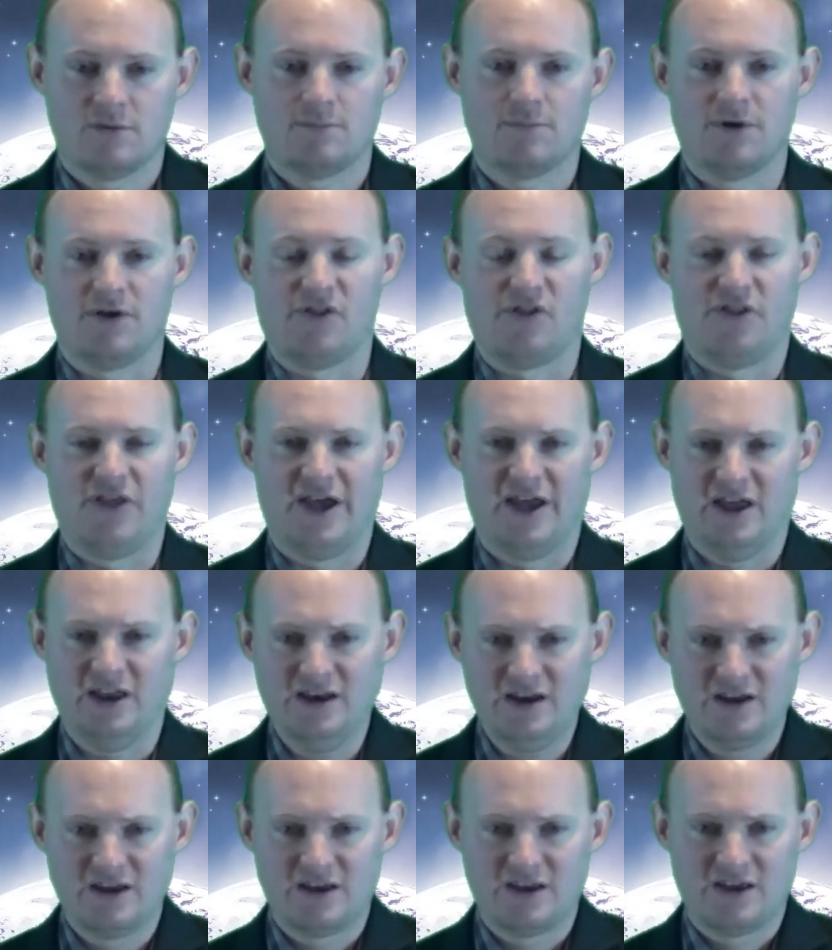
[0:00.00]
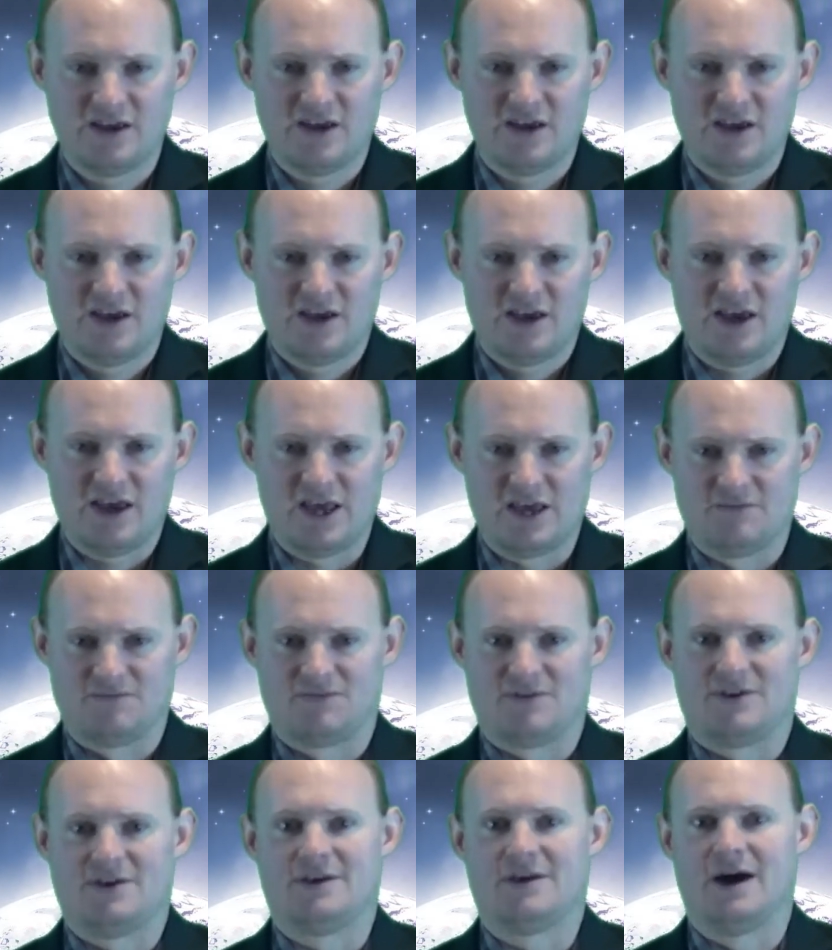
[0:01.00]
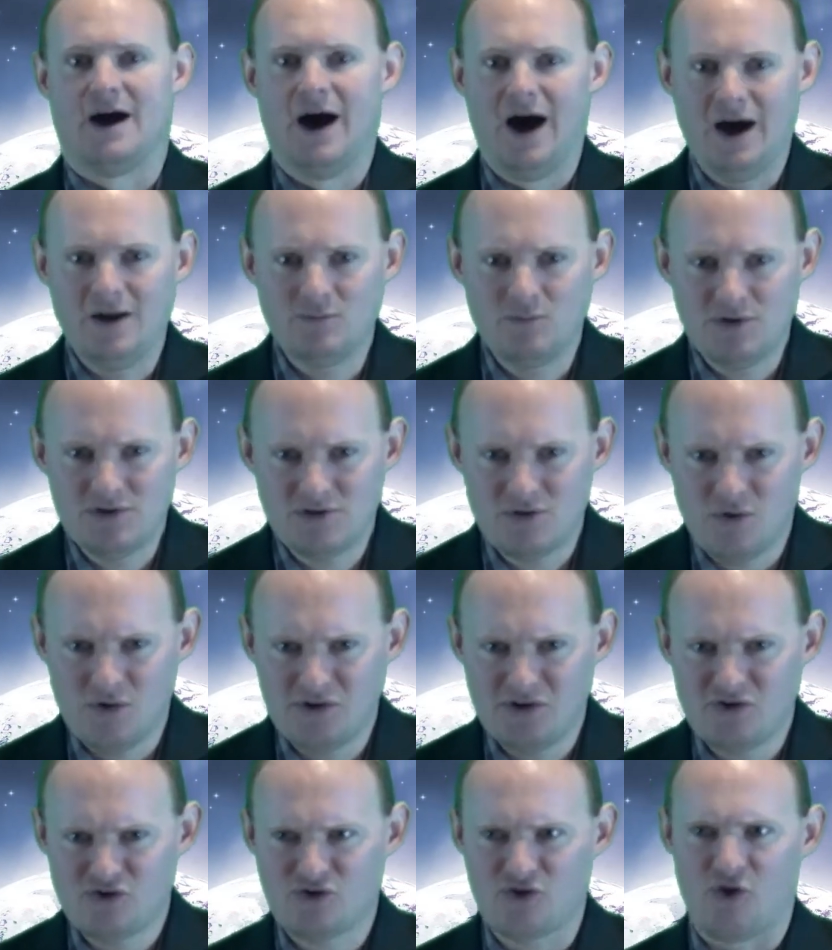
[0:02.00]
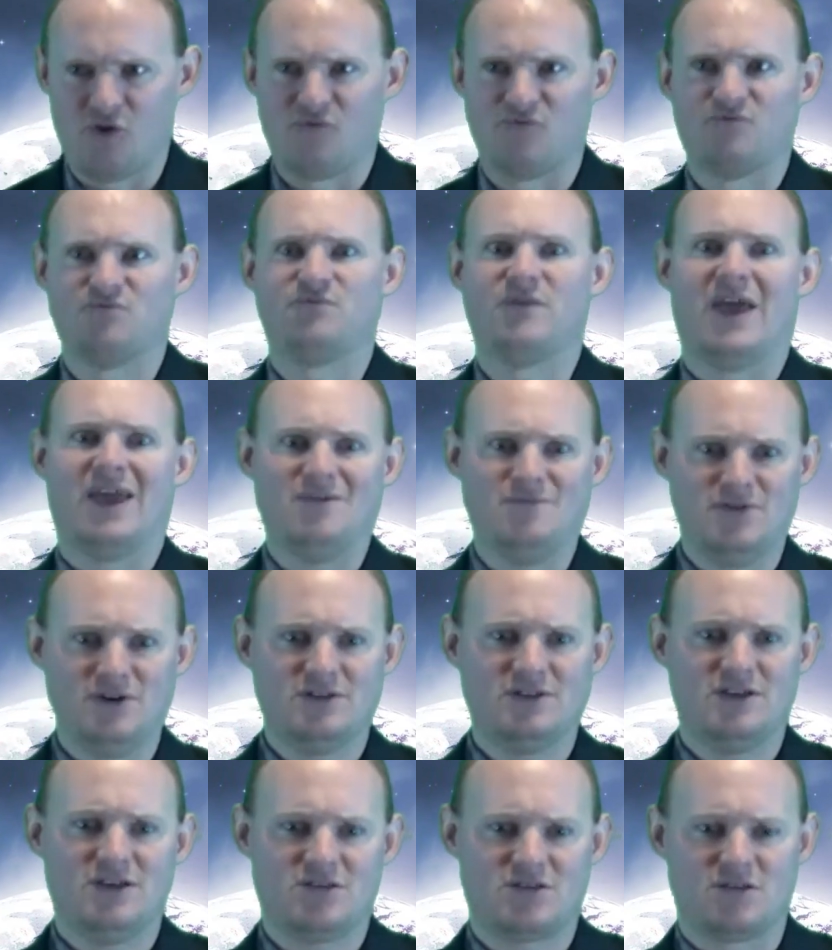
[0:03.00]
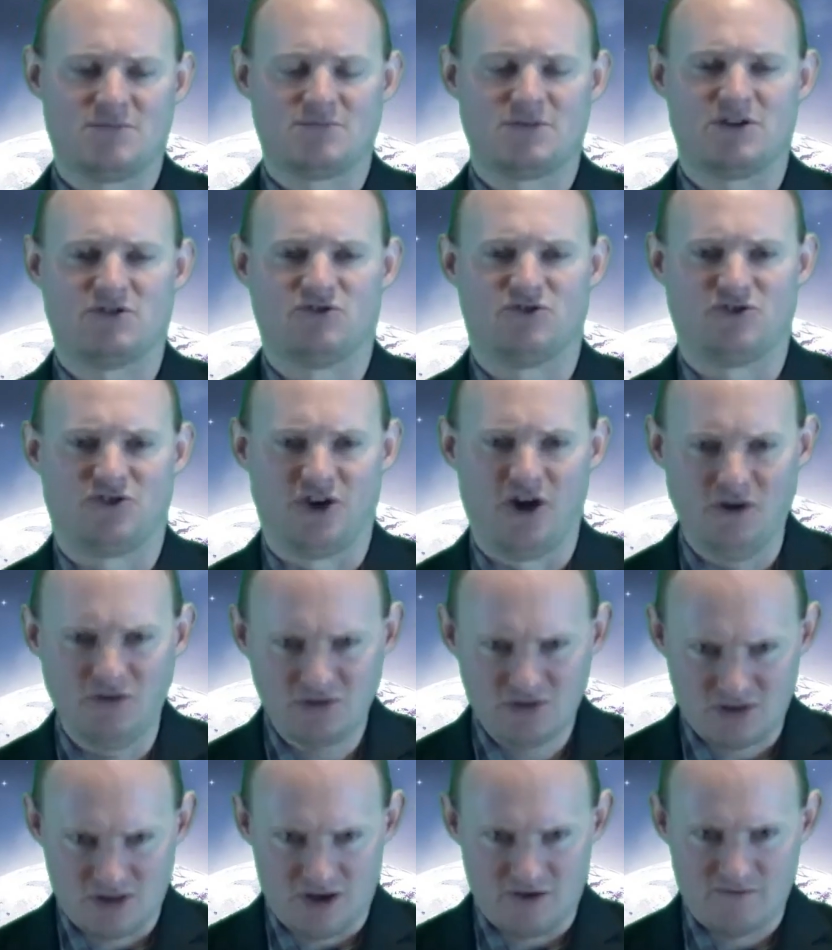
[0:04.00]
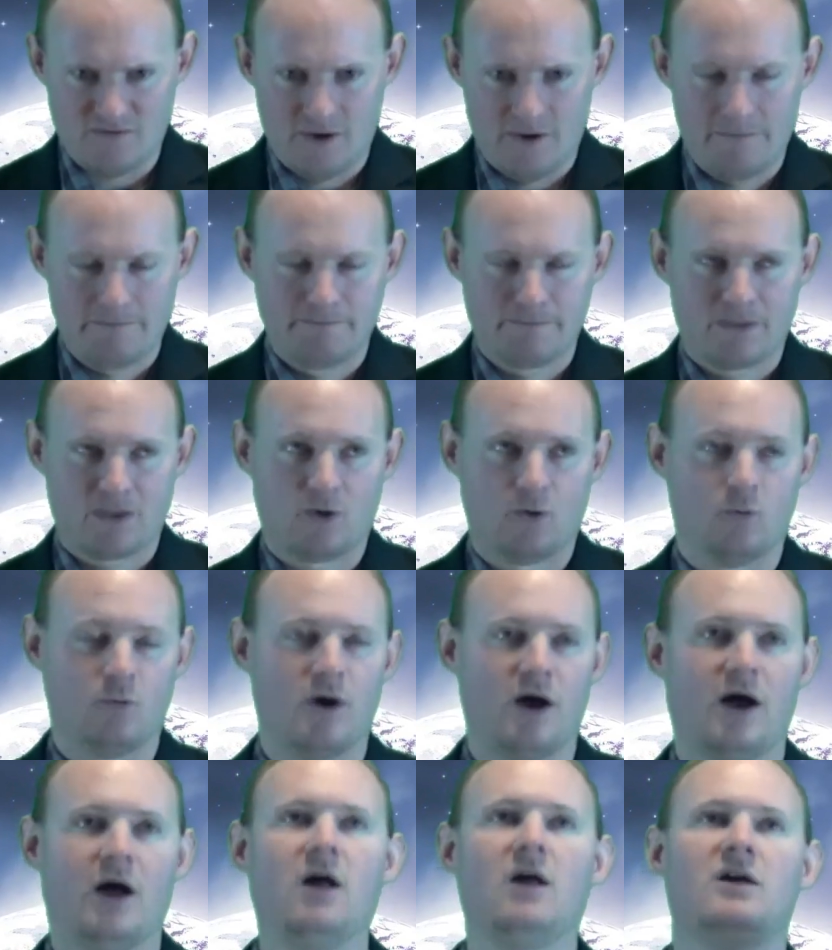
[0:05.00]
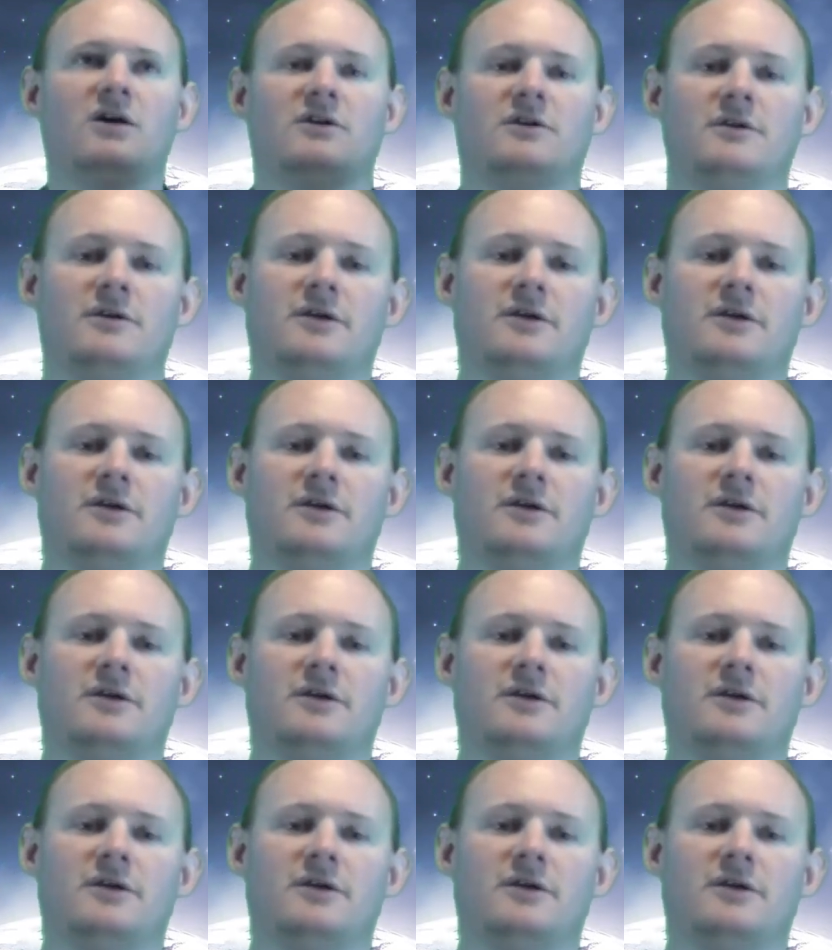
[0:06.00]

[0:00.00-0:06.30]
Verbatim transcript: But then, if God was going to show favoritism to Joseph, well,